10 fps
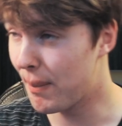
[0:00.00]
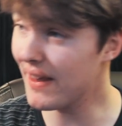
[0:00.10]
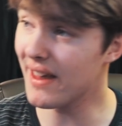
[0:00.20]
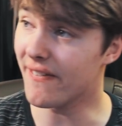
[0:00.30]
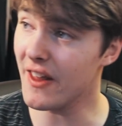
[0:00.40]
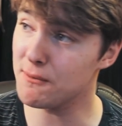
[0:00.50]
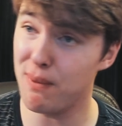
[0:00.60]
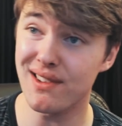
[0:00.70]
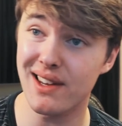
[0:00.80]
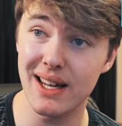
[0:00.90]
But yeah, that's
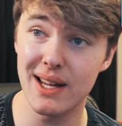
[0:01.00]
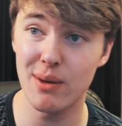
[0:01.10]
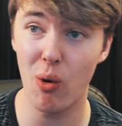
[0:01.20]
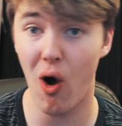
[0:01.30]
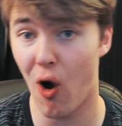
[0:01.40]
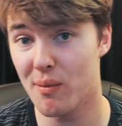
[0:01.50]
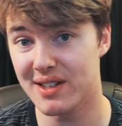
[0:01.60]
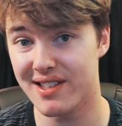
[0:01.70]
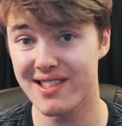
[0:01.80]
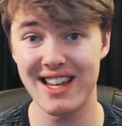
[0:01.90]
basically what
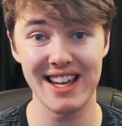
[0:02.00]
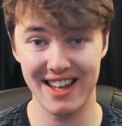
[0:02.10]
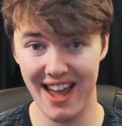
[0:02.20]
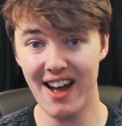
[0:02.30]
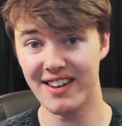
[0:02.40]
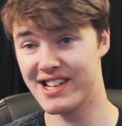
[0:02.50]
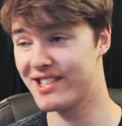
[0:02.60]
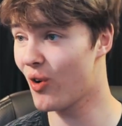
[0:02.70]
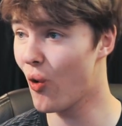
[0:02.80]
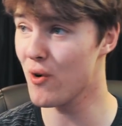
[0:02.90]
Omis's account
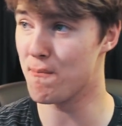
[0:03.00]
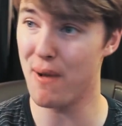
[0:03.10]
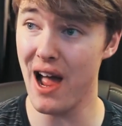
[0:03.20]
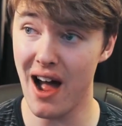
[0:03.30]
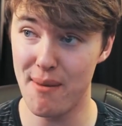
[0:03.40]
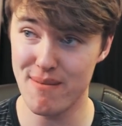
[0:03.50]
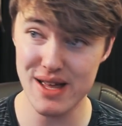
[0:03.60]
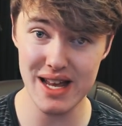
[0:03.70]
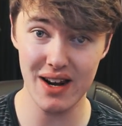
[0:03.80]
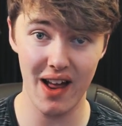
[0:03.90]
is all about,
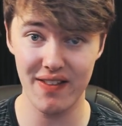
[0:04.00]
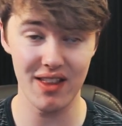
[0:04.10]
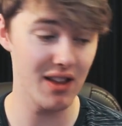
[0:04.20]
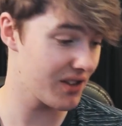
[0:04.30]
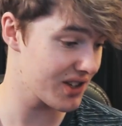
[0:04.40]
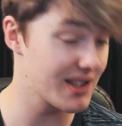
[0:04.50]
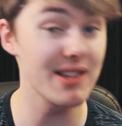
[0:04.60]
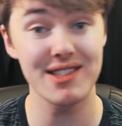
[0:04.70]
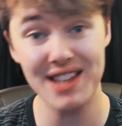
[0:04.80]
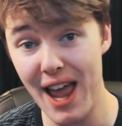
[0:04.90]
man. Like, they're just the
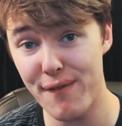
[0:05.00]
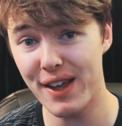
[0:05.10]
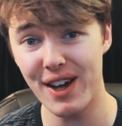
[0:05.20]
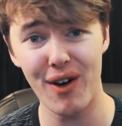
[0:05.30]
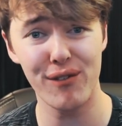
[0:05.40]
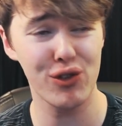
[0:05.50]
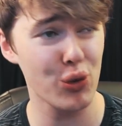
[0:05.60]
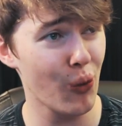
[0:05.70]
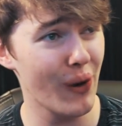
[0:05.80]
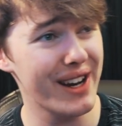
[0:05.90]
savior of
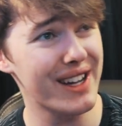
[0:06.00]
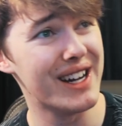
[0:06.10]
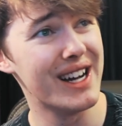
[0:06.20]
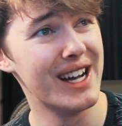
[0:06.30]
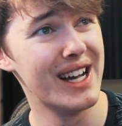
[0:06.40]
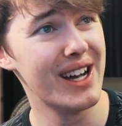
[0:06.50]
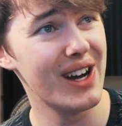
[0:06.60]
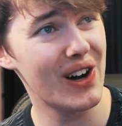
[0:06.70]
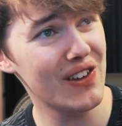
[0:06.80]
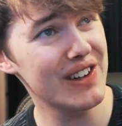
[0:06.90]
Twitter.
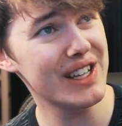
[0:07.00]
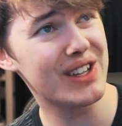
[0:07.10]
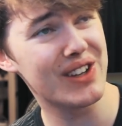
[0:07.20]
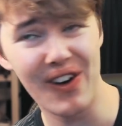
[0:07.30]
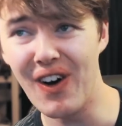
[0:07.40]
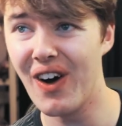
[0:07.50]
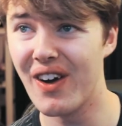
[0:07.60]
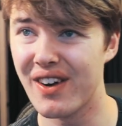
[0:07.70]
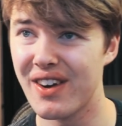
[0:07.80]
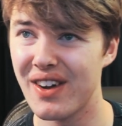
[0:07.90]
Oh my
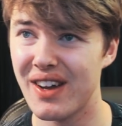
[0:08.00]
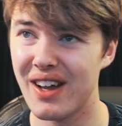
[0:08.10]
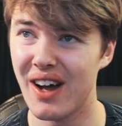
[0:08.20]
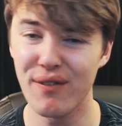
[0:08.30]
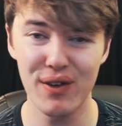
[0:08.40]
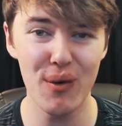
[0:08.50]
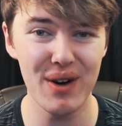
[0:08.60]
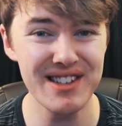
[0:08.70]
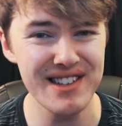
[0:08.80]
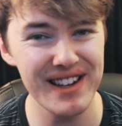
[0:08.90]
god. I forgot what
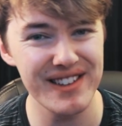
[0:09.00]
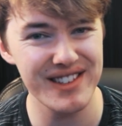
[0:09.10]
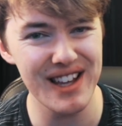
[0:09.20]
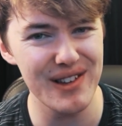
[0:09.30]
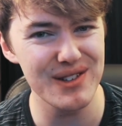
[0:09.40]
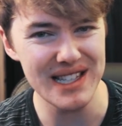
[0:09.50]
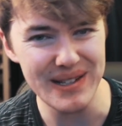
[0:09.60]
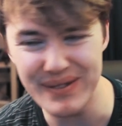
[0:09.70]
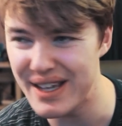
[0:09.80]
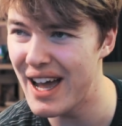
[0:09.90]
I said at the start. There was
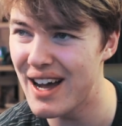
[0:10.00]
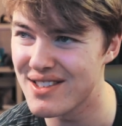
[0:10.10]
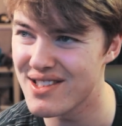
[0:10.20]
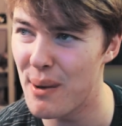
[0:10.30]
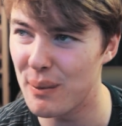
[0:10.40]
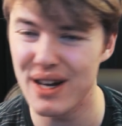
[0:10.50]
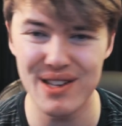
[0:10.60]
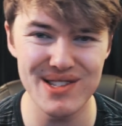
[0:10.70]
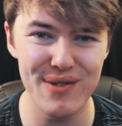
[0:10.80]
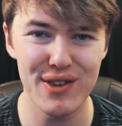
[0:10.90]
something else. I'm going to
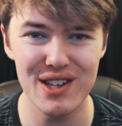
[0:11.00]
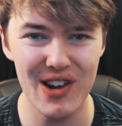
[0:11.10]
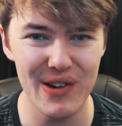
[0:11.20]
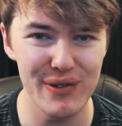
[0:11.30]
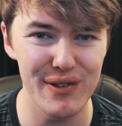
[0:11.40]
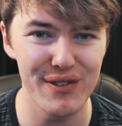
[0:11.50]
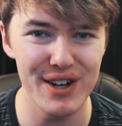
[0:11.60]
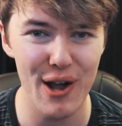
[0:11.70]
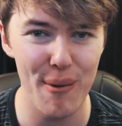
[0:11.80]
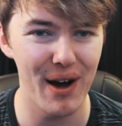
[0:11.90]
use it for the title of the
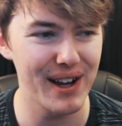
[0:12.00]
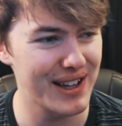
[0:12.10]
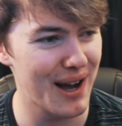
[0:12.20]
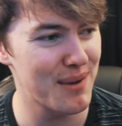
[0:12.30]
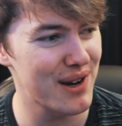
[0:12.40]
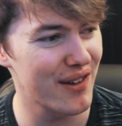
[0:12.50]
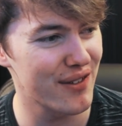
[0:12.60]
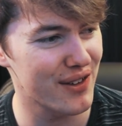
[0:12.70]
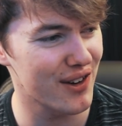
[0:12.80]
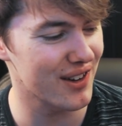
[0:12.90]
video, but I can't believe I
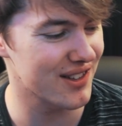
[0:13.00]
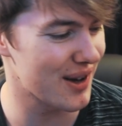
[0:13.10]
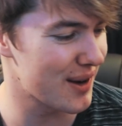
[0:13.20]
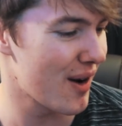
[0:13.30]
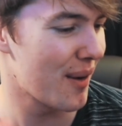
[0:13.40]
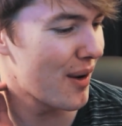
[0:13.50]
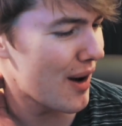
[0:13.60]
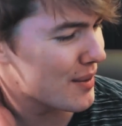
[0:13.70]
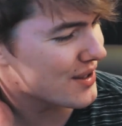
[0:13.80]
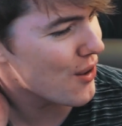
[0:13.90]
forgot because I'm
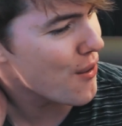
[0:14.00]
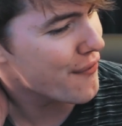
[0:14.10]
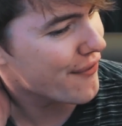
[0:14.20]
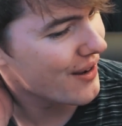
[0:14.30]
a doof.